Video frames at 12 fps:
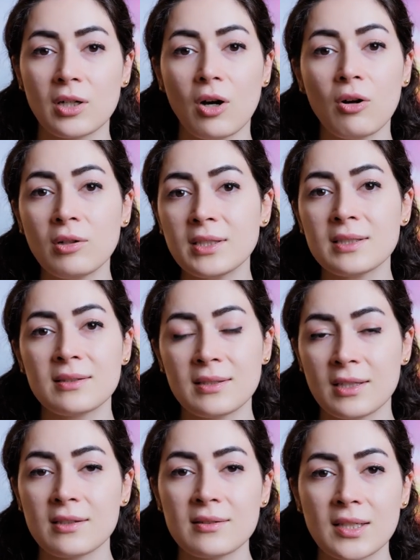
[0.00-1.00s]
all these
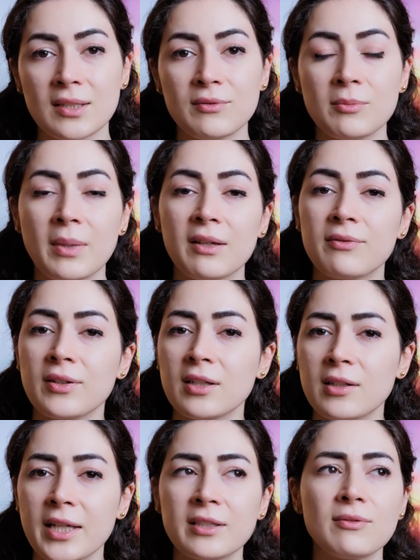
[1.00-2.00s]
things that we may think
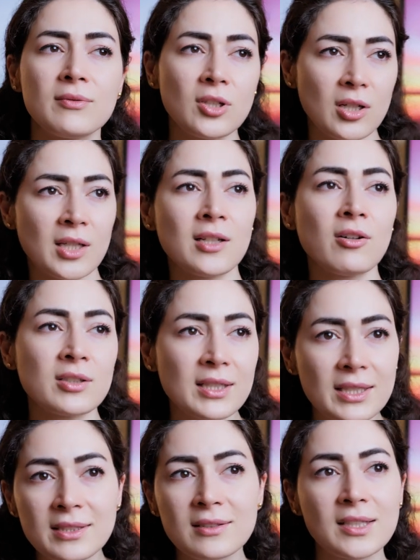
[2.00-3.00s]
like we
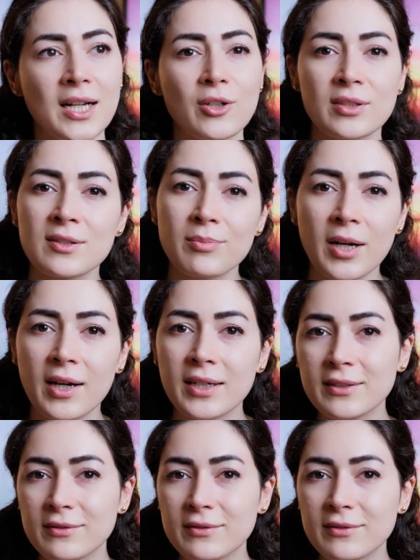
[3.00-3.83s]
elongated our spine,